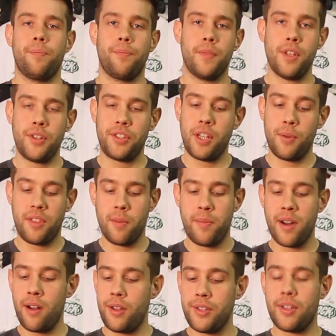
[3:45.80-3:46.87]
You'll see with the
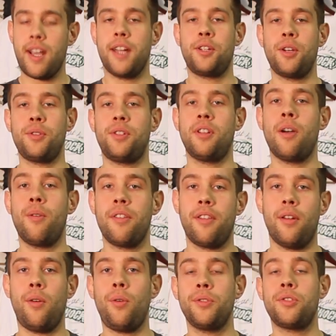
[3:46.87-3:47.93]
barrels, I chose to go with
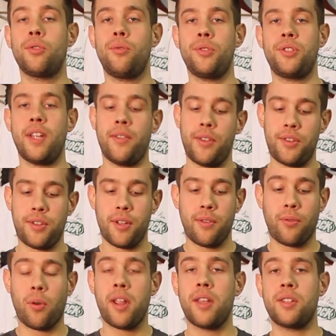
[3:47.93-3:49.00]
an old school stainless steel
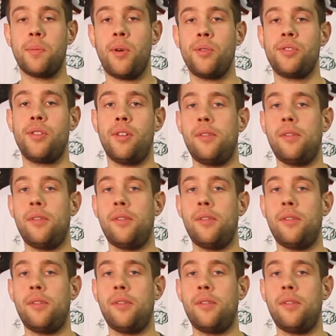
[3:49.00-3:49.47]
Freak as opposed to